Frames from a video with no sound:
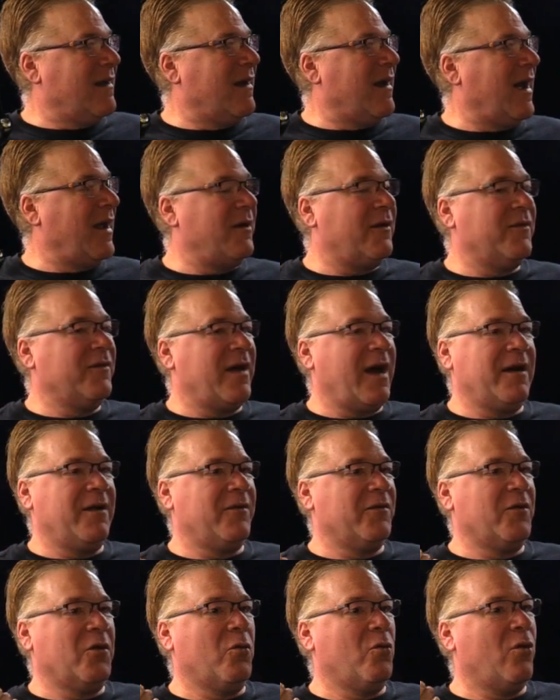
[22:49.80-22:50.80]
I don't I
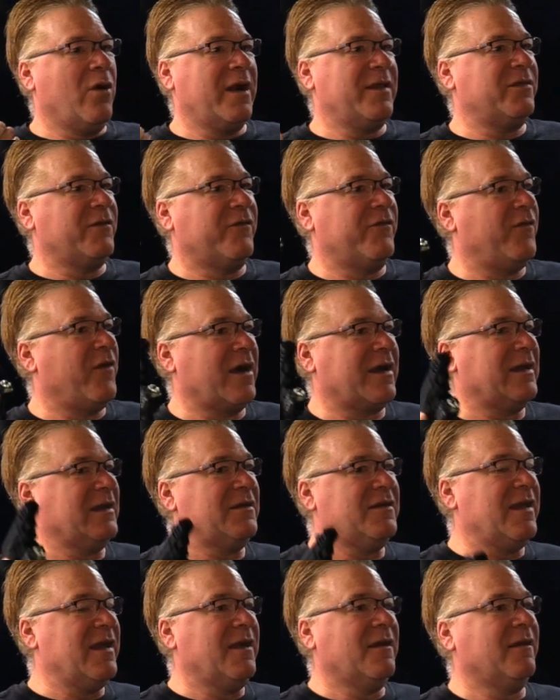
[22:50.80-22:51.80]
don't know what the
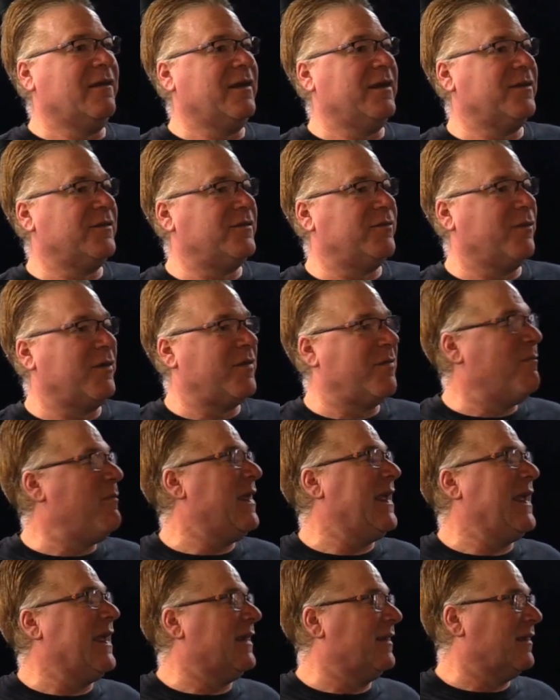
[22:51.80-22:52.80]
fucking deal Dude, is with
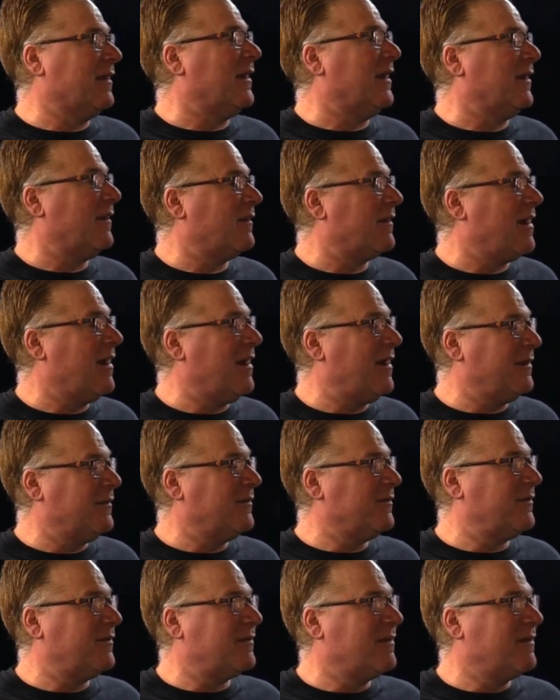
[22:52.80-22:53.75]
me and shit. little guns.